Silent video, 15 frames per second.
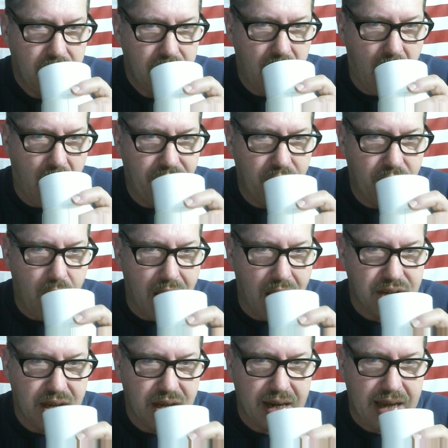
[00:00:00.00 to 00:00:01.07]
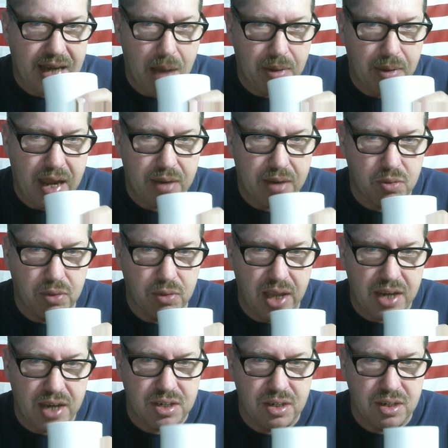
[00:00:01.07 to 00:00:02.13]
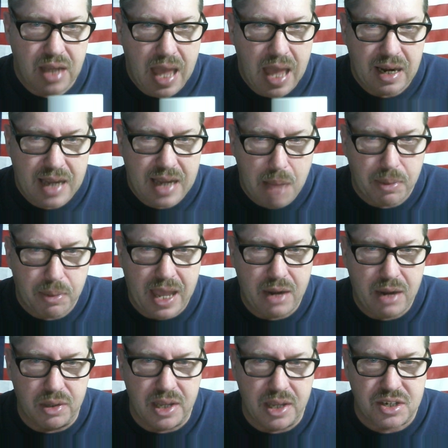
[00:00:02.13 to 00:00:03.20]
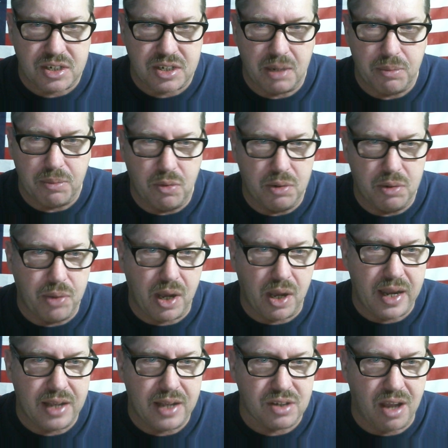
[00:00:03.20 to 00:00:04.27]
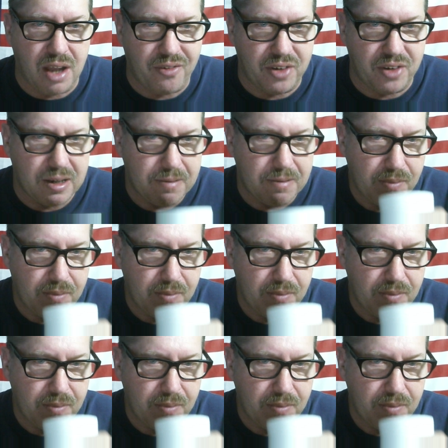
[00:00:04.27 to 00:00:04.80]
Carver and Washington had a complicated relation had a complicated relationship, but would butt heads often.